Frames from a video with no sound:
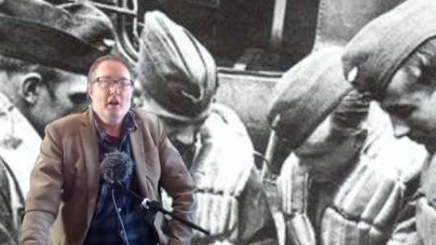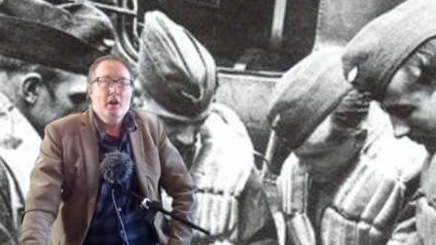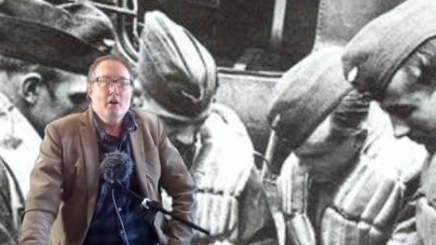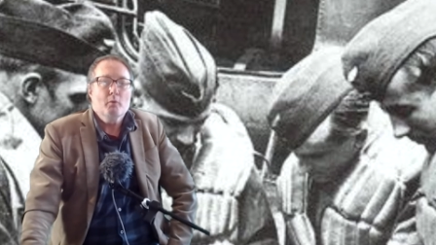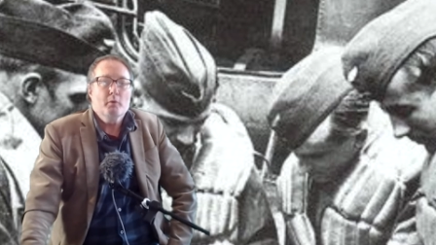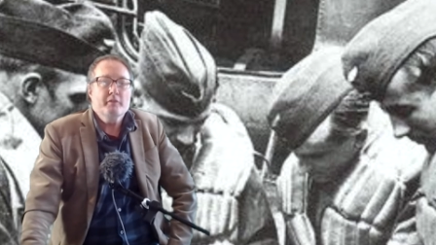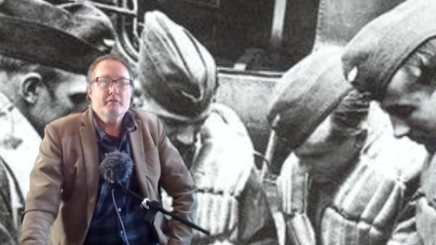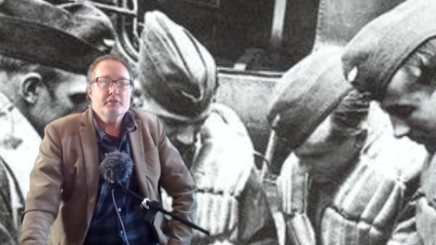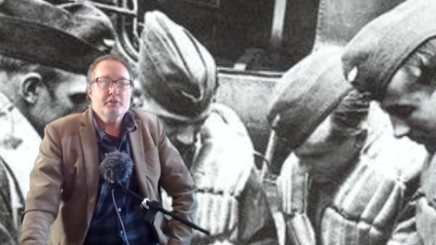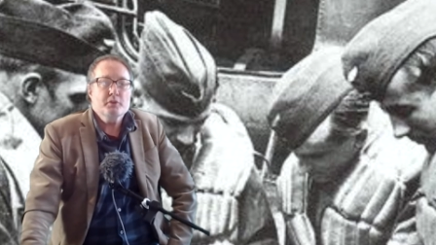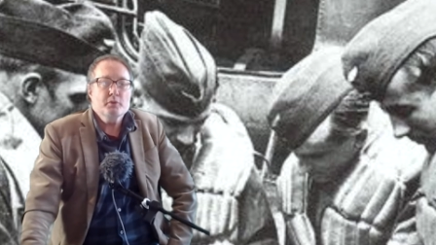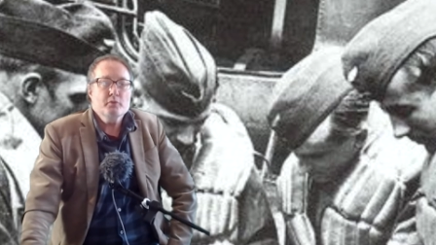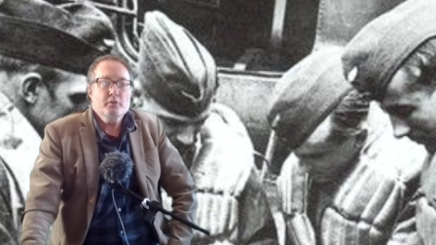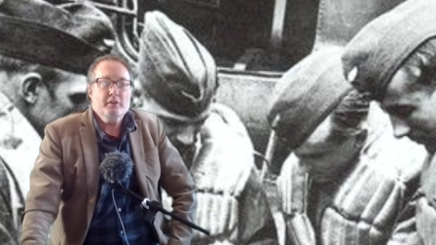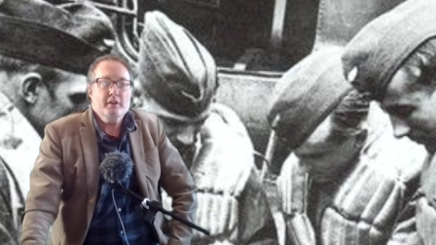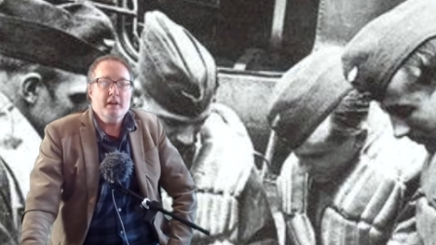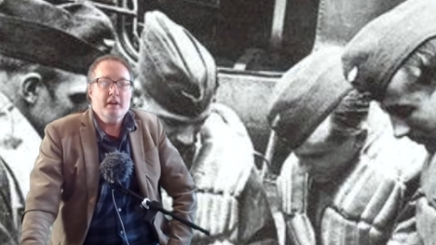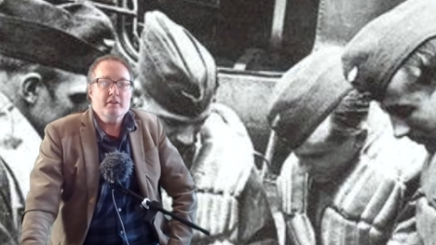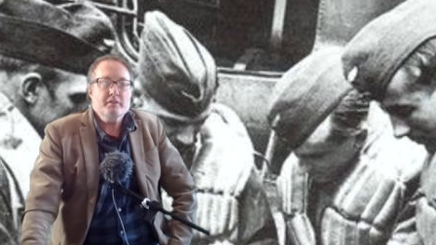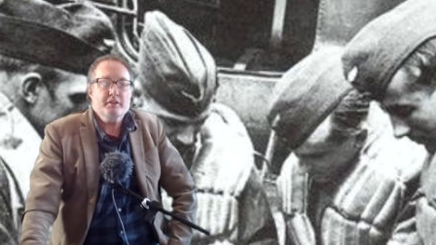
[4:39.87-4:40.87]
with
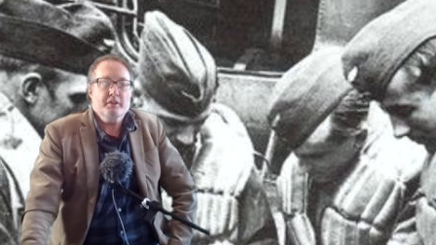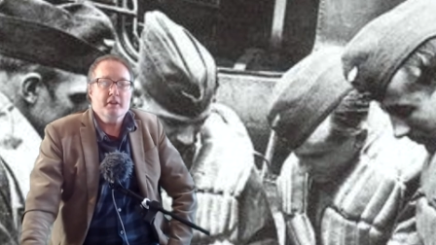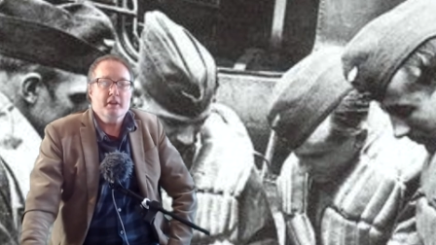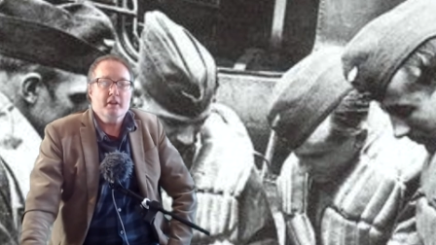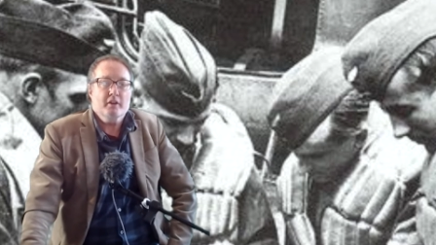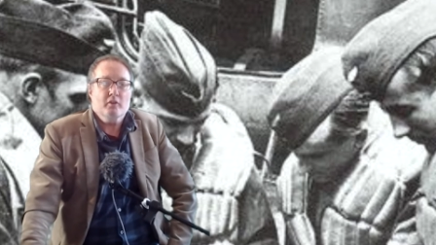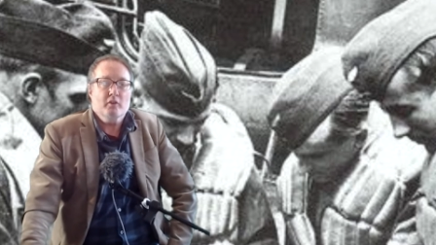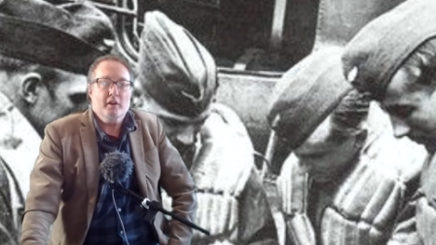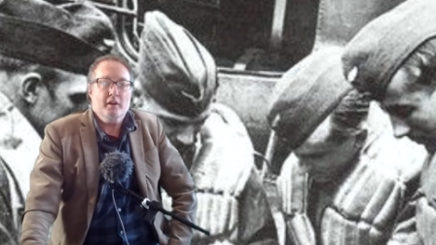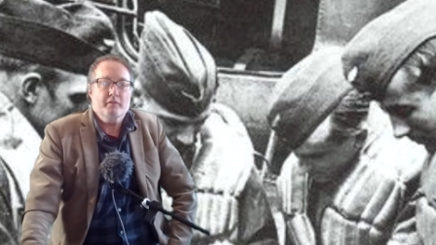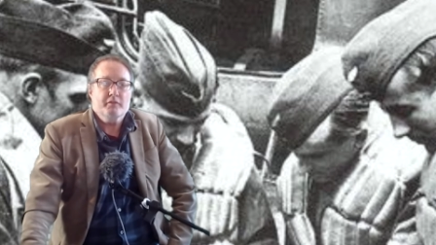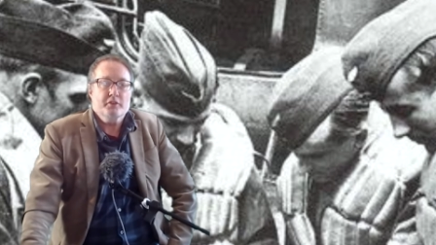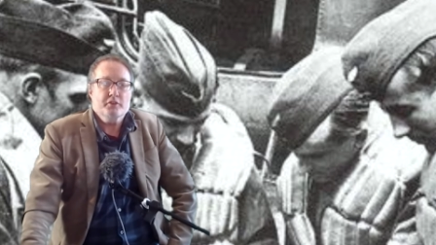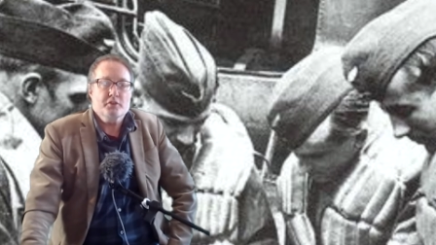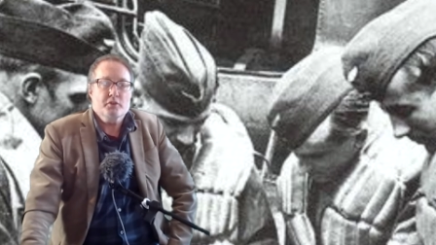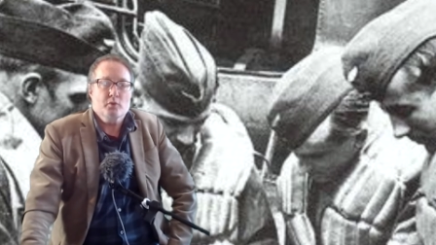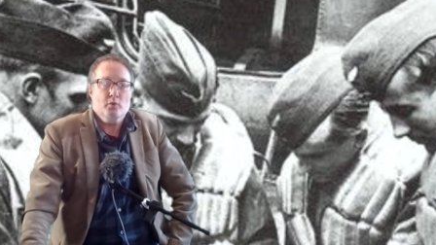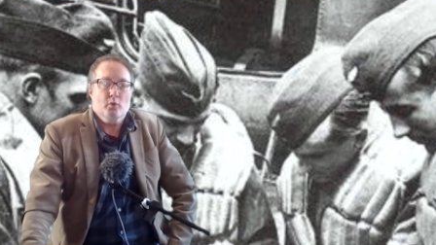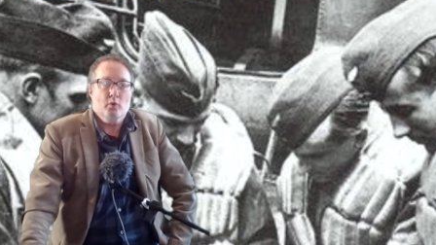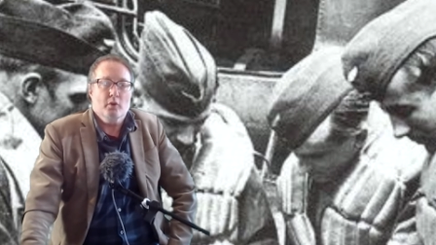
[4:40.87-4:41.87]
2,000 aircraft
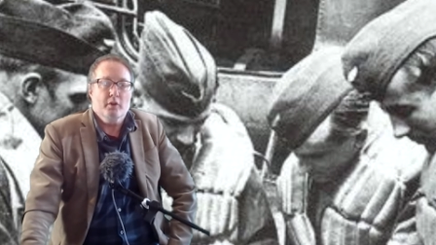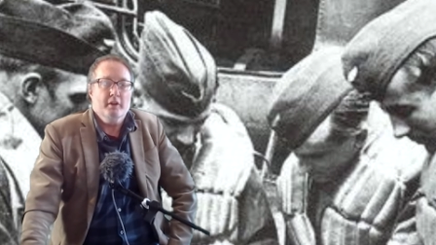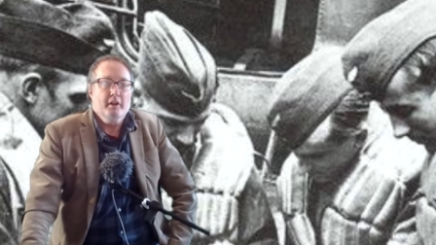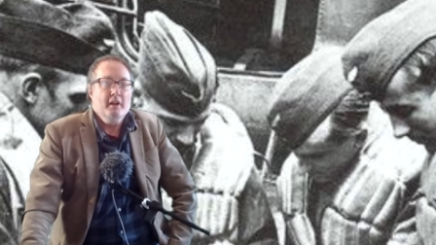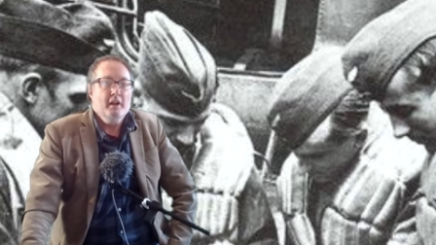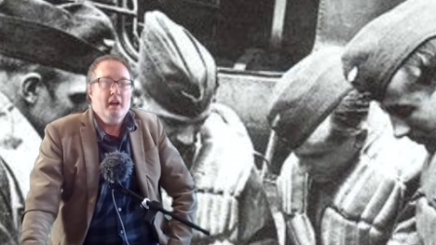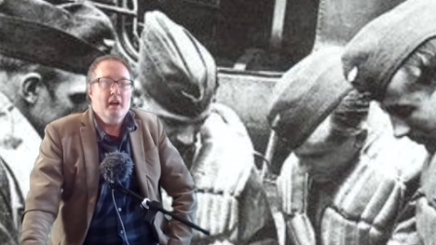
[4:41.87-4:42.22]
destroyed,